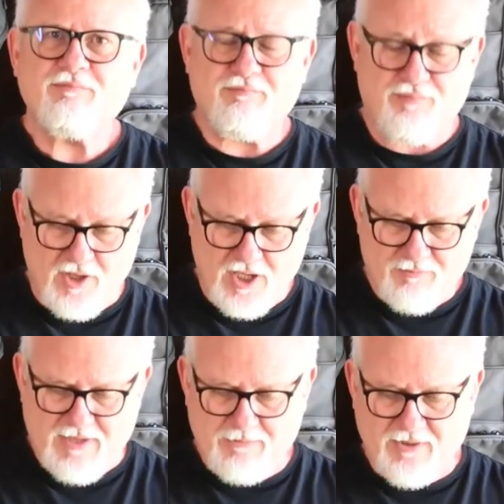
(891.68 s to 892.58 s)
pro,
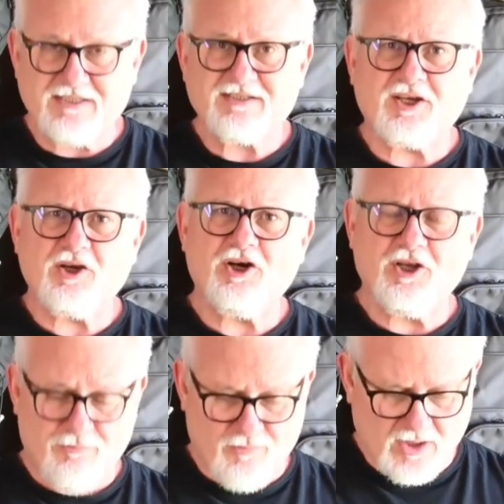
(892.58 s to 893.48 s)
maybe it's a con,
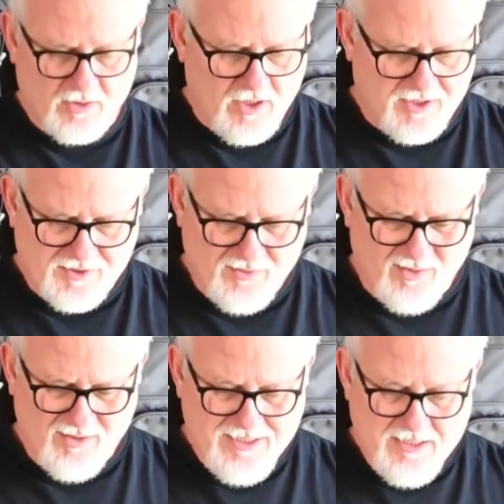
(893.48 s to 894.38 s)
I'm not quite
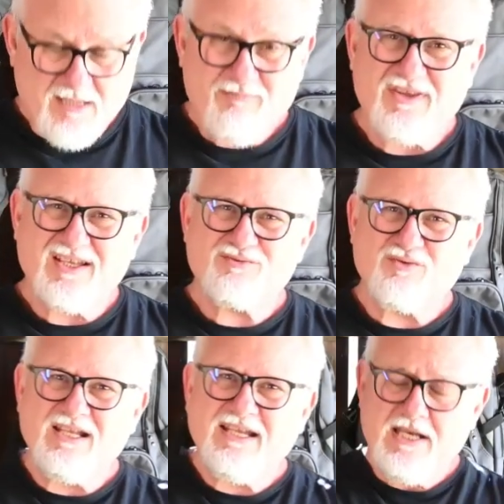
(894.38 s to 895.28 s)
sure. But there's
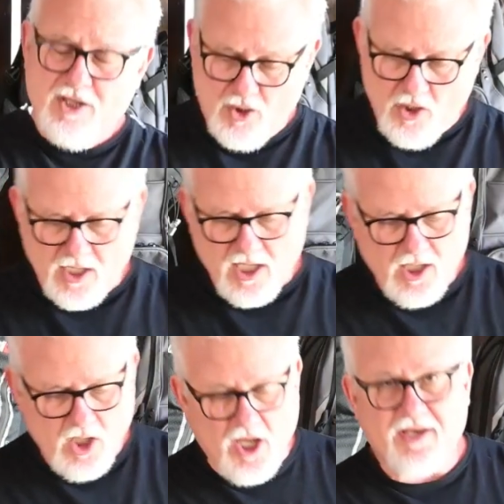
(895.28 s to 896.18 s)
really not a
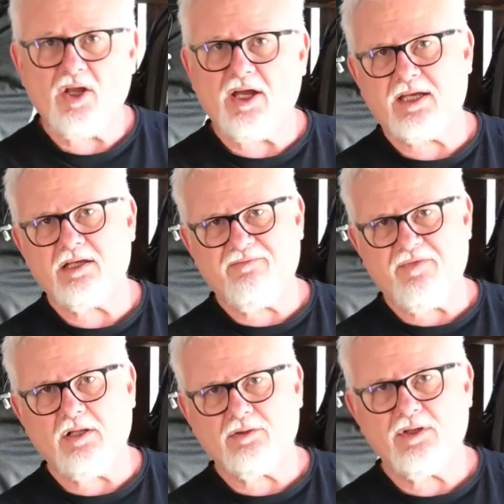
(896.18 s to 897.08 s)
lot I can
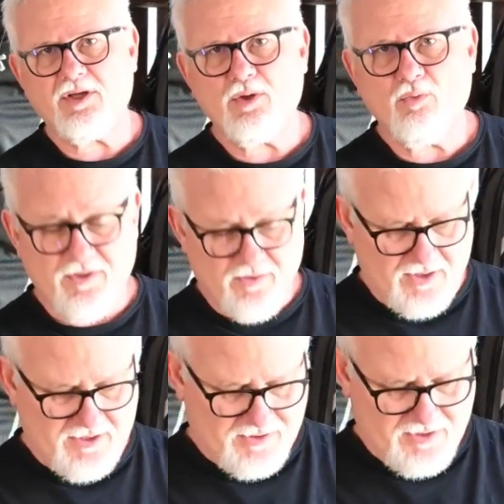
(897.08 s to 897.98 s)
fault with
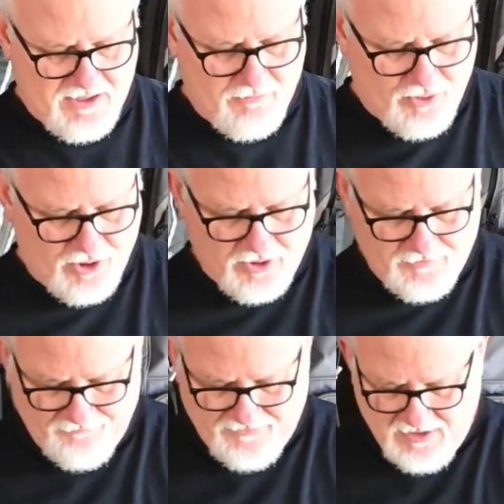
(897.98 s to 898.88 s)
this Neewer
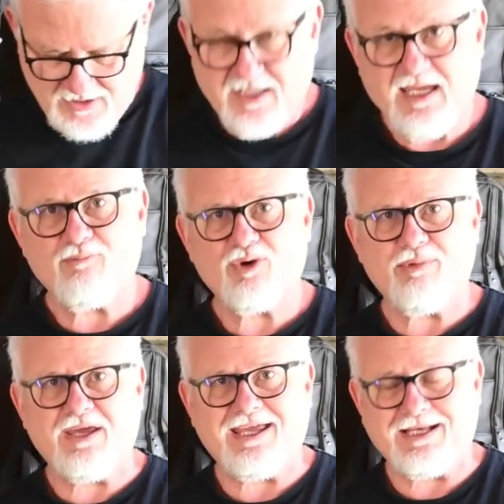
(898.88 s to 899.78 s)
camera
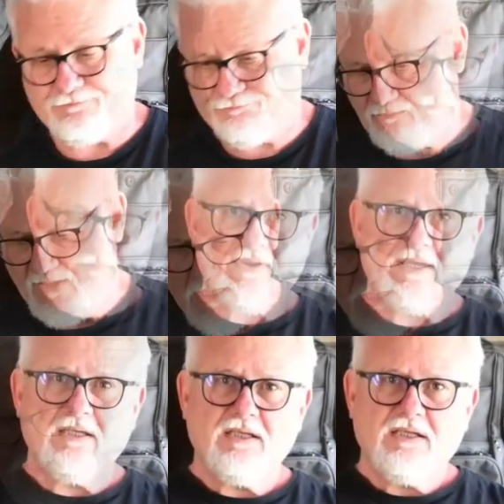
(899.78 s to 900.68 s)
bag.
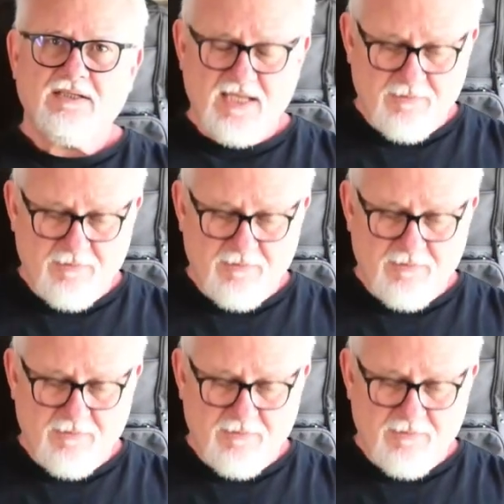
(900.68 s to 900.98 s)
So